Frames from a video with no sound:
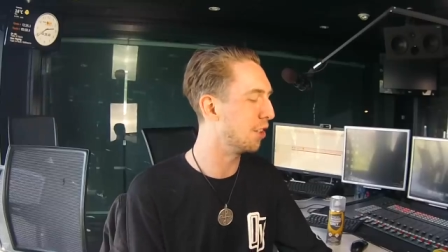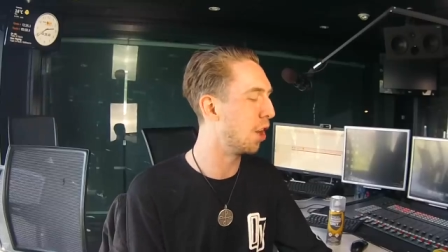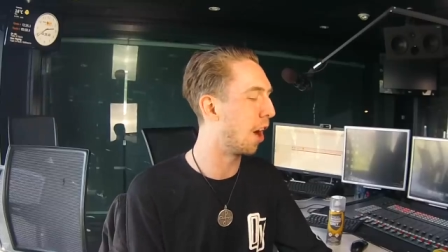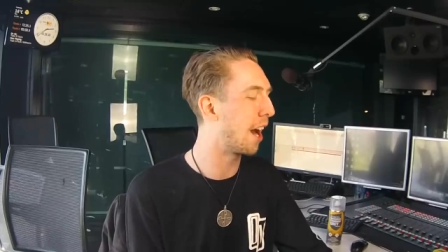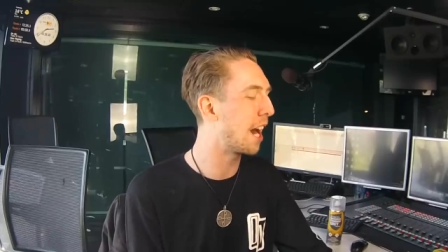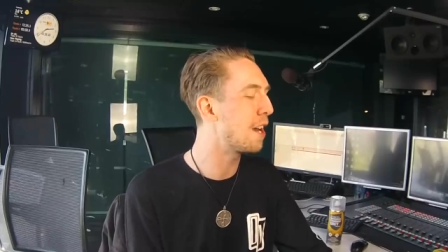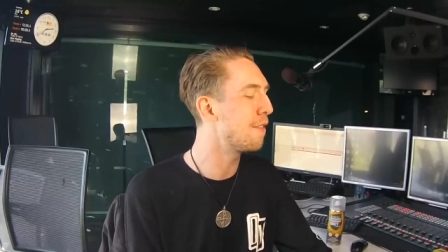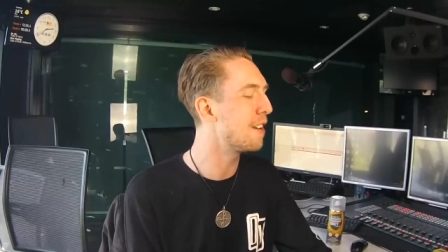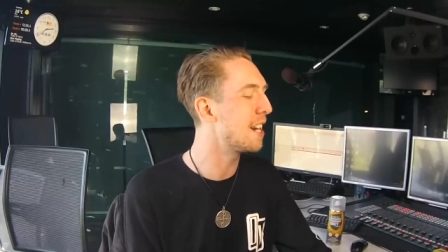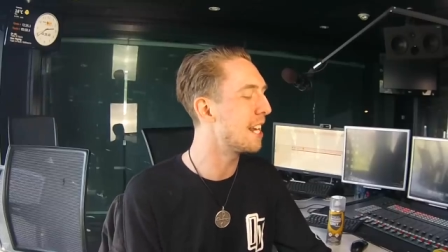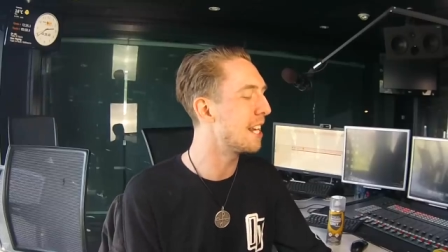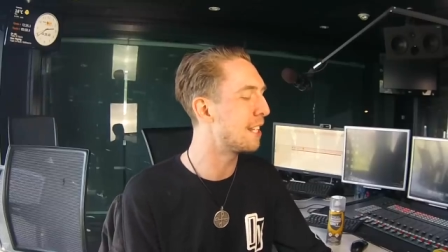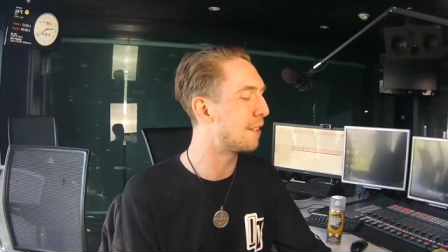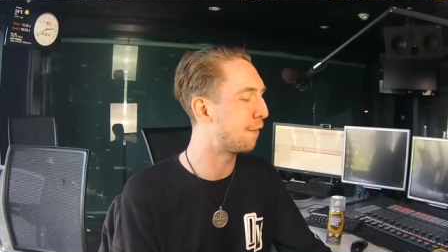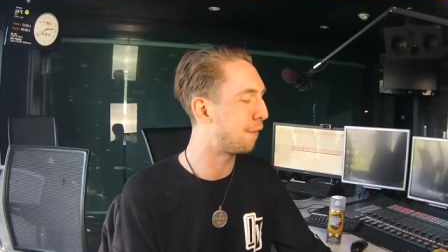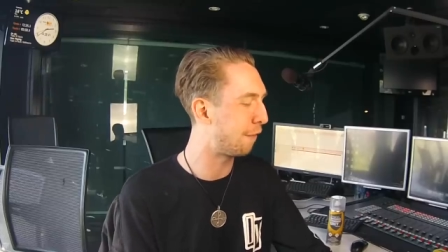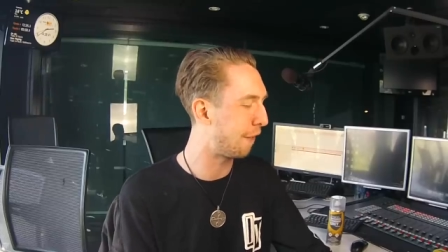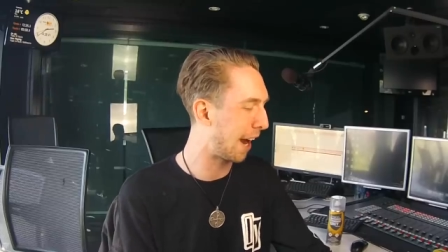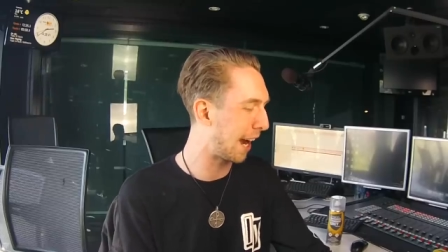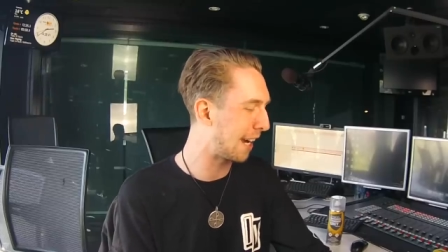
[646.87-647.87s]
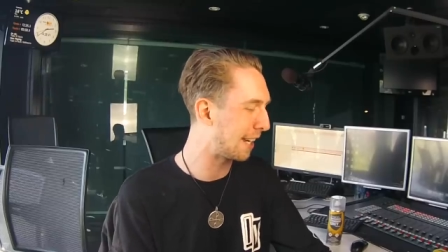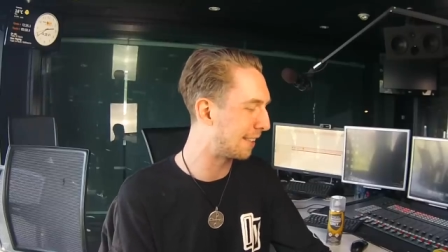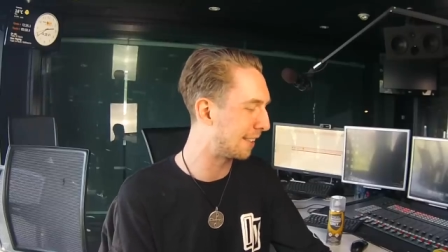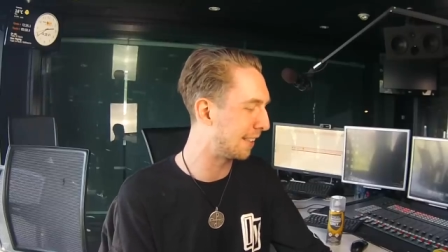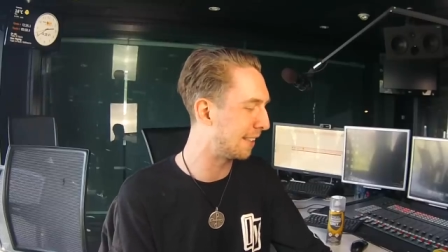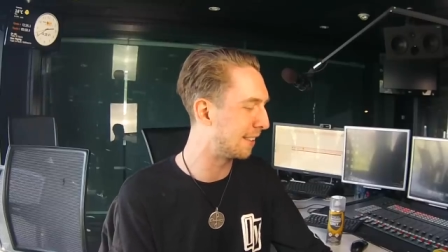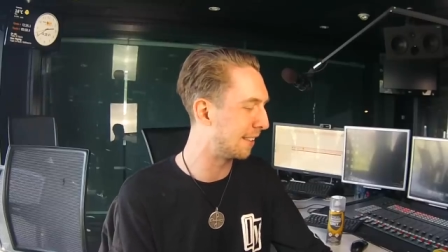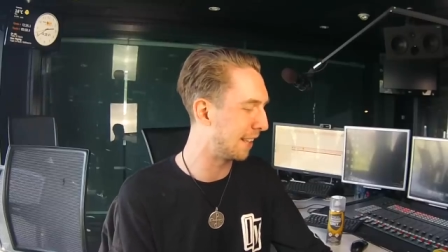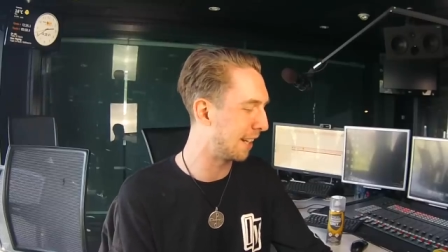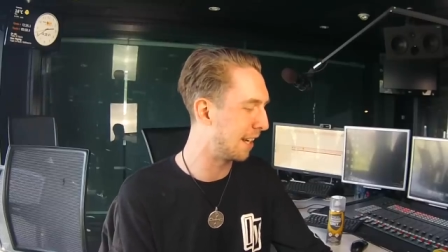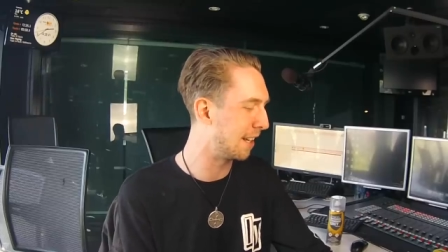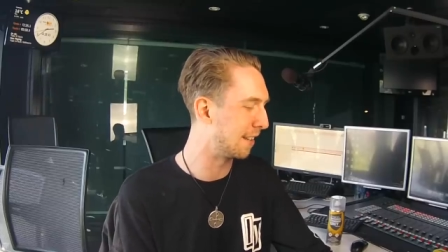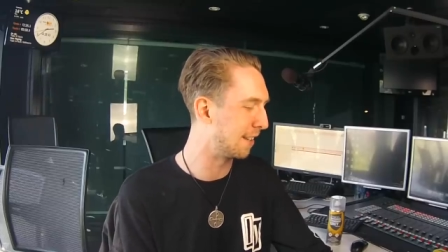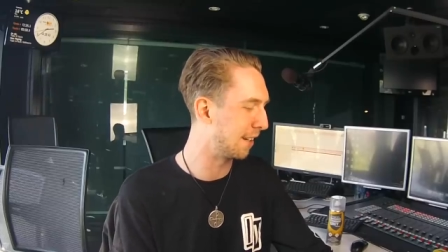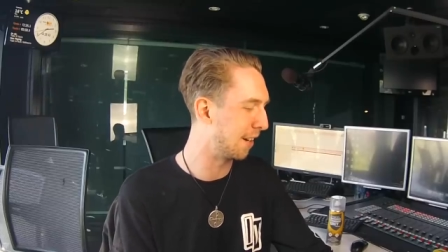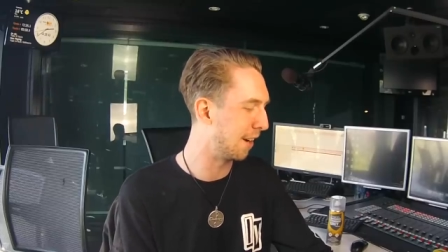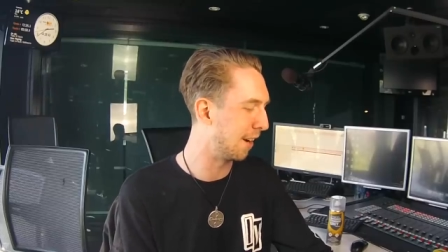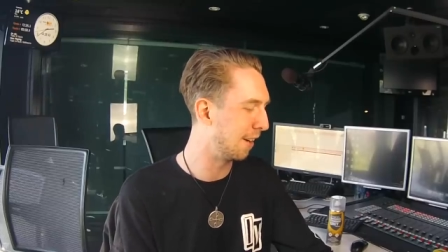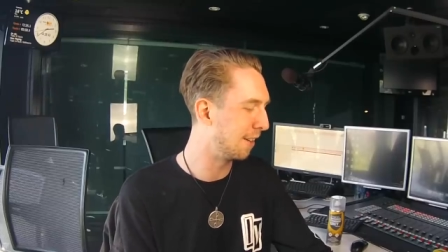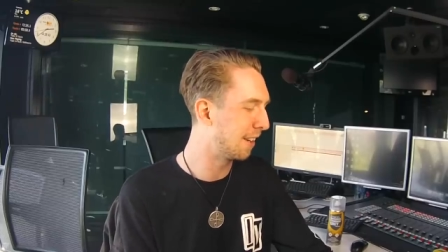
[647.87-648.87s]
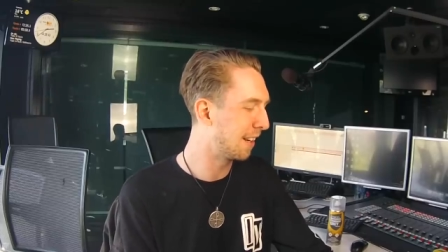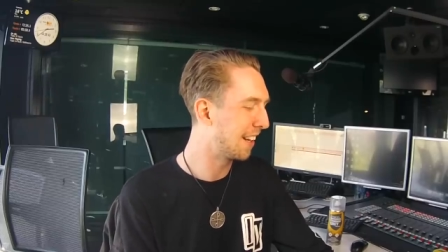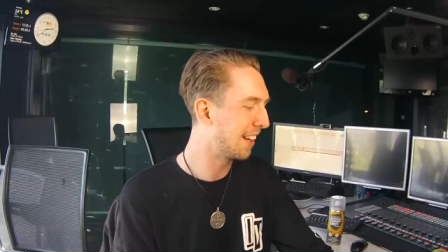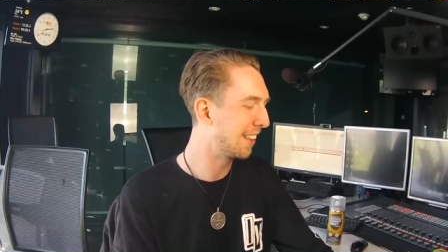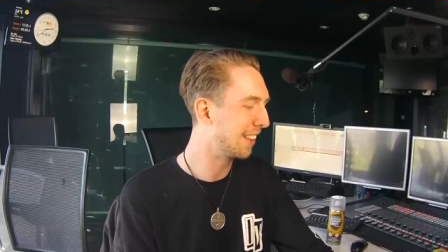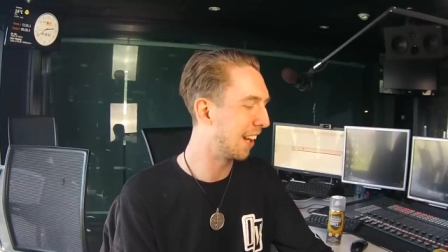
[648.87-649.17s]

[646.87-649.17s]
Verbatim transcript: Not even his face is in it, dude.